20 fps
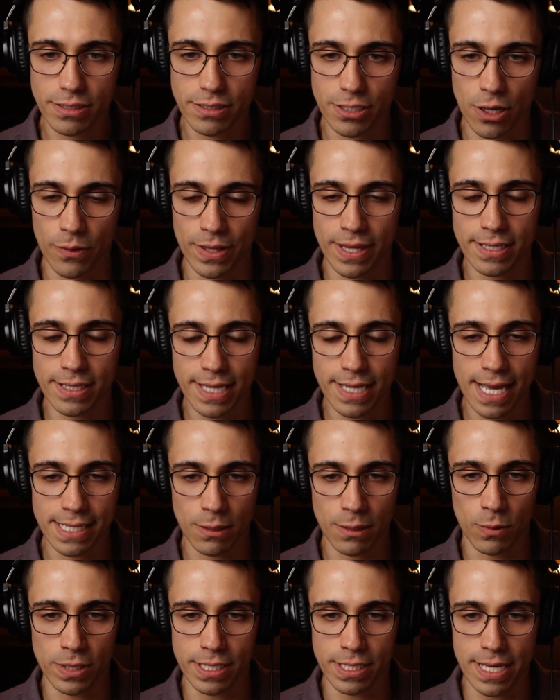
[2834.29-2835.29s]
so in this case
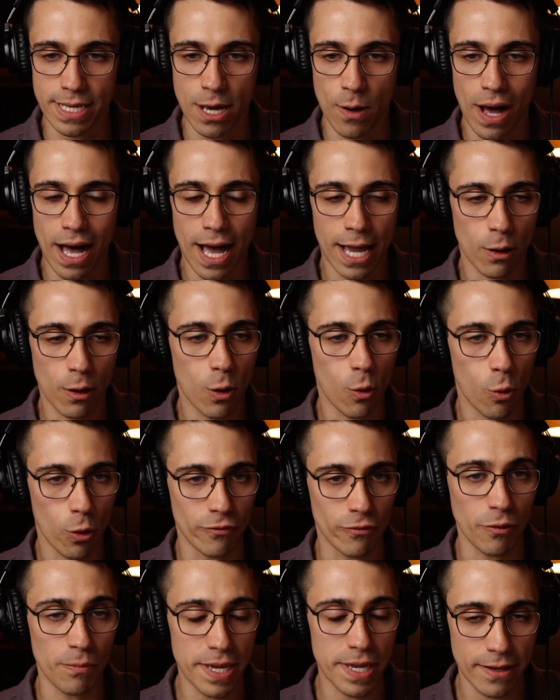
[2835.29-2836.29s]
it was the Ohio Court
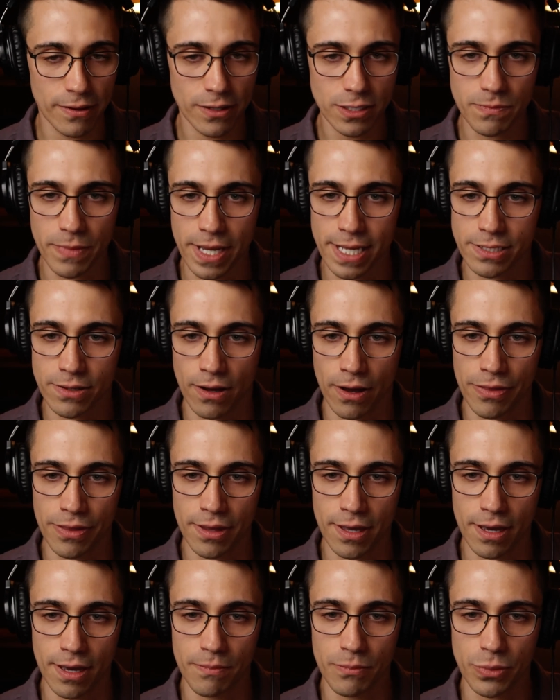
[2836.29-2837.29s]
of Appeals based on
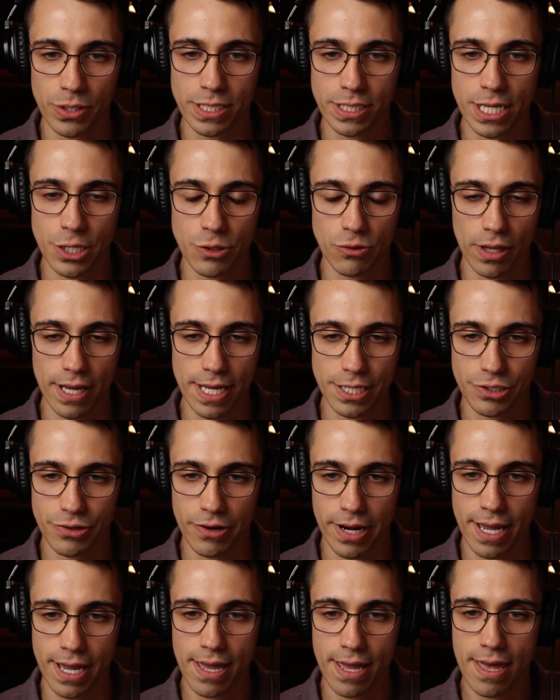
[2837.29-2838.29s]
the procedural
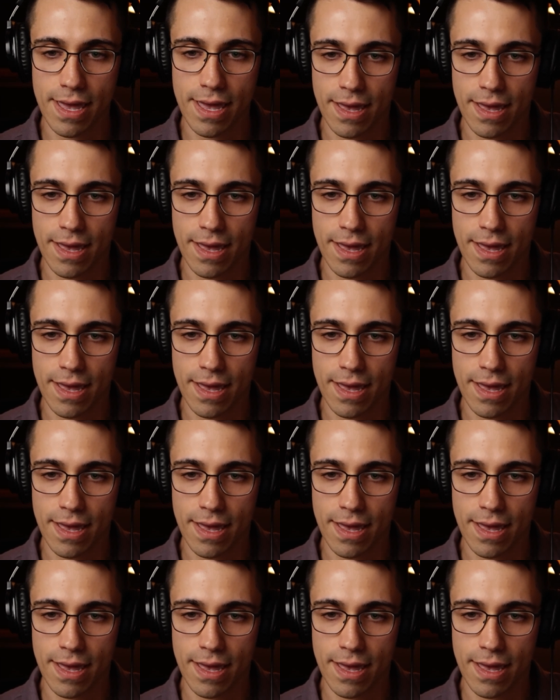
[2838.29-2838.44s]
history